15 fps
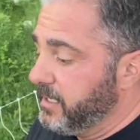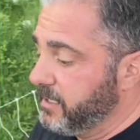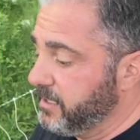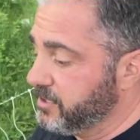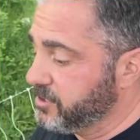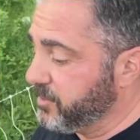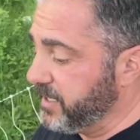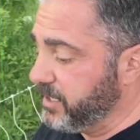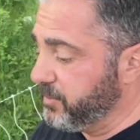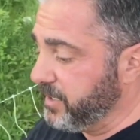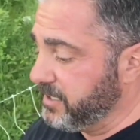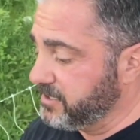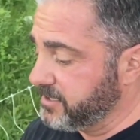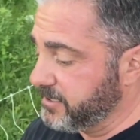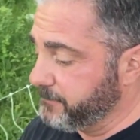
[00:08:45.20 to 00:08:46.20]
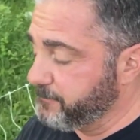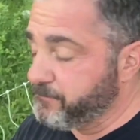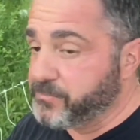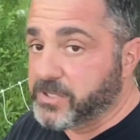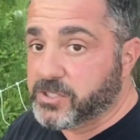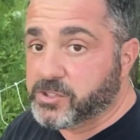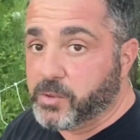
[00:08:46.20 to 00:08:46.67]
So anyways,
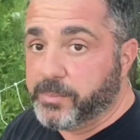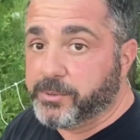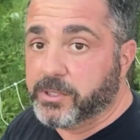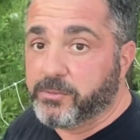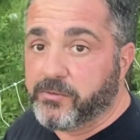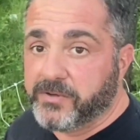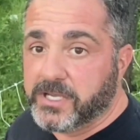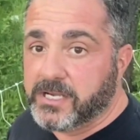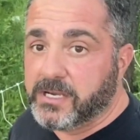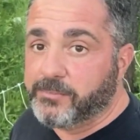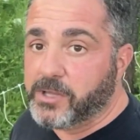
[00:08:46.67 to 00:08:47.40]
so we put them over here.